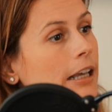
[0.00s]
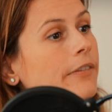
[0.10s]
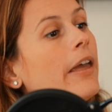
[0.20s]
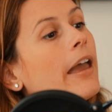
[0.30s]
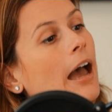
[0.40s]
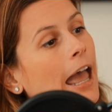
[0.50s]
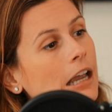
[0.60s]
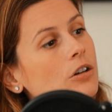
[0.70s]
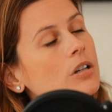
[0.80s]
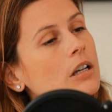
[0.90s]
They are
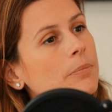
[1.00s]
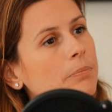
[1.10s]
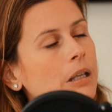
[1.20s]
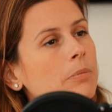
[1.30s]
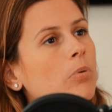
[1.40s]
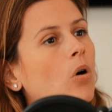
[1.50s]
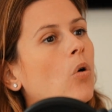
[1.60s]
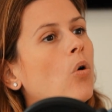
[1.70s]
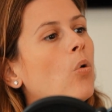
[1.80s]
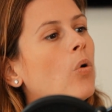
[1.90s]
actually
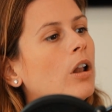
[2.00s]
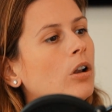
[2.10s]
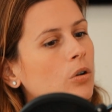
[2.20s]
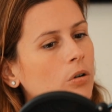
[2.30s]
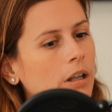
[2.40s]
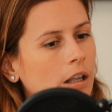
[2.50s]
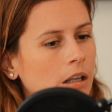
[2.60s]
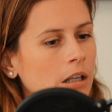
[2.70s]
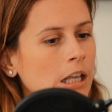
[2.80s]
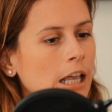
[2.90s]
people who are
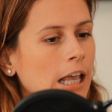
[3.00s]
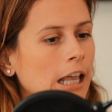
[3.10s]
looking